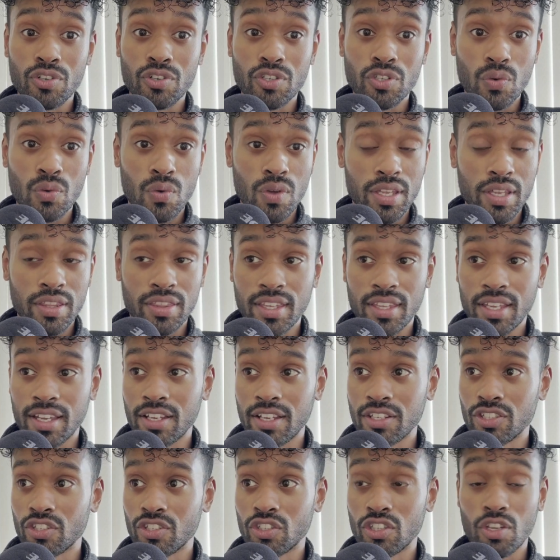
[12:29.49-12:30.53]
doing
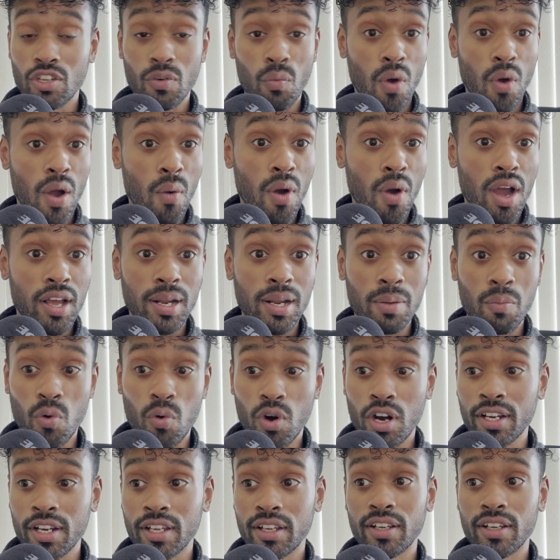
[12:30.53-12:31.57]
things while I'm
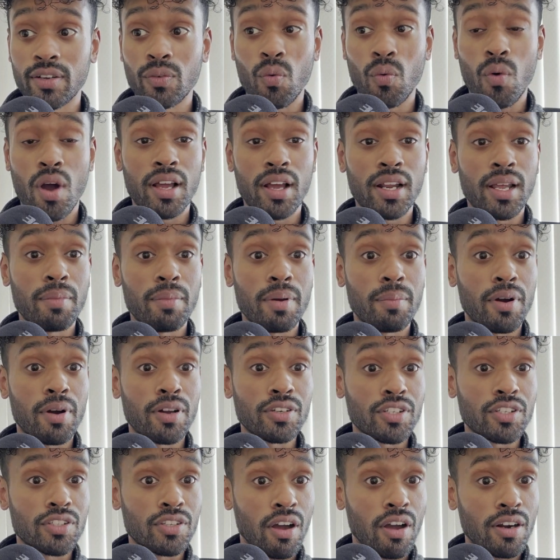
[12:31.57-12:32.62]
working, while I'm
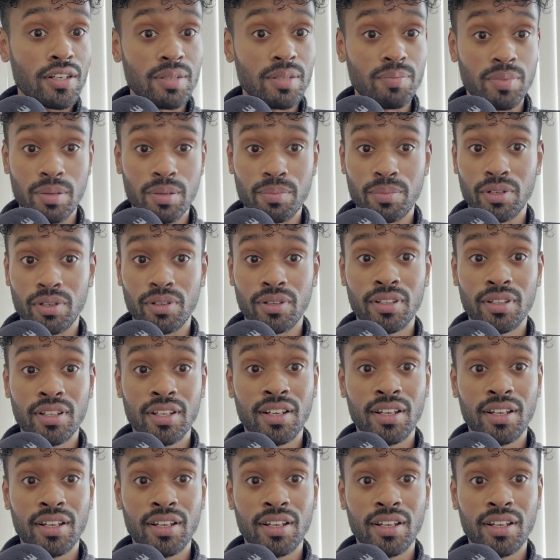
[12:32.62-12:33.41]
about to talk to people,